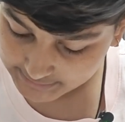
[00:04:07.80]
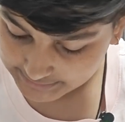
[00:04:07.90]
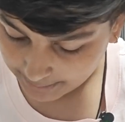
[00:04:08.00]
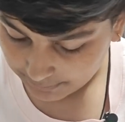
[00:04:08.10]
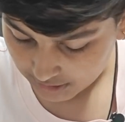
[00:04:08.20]

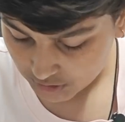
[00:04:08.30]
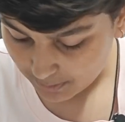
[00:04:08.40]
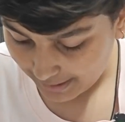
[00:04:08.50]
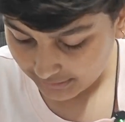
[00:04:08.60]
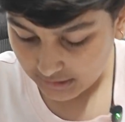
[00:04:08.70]

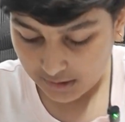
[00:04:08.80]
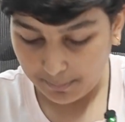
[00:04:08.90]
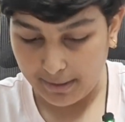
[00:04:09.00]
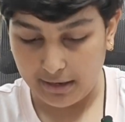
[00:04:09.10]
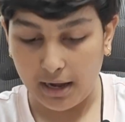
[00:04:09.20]
established by
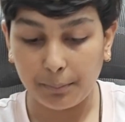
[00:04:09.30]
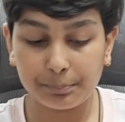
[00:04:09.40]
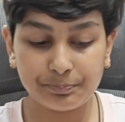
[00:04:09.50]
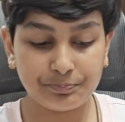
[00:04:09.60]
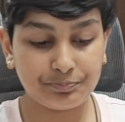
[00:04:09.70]
Dharampala.
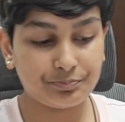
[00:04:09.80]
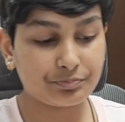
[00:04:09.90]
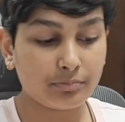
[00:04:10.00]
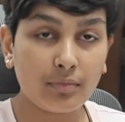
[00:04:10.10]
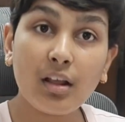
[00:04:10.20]

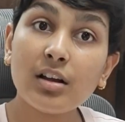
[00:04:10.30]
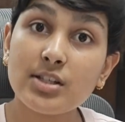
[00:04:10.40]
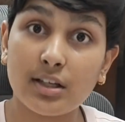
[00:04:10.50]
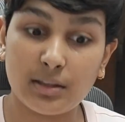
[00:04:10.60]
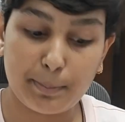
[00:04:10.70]

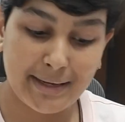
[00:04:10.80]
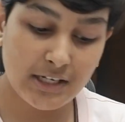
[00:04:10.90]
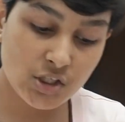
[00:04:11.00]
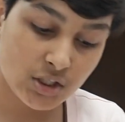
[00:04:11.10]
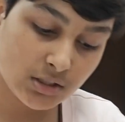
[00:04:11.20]
Turn the
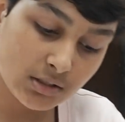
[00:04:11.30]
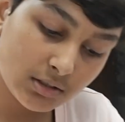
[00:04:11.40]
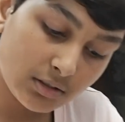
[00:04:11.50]
page.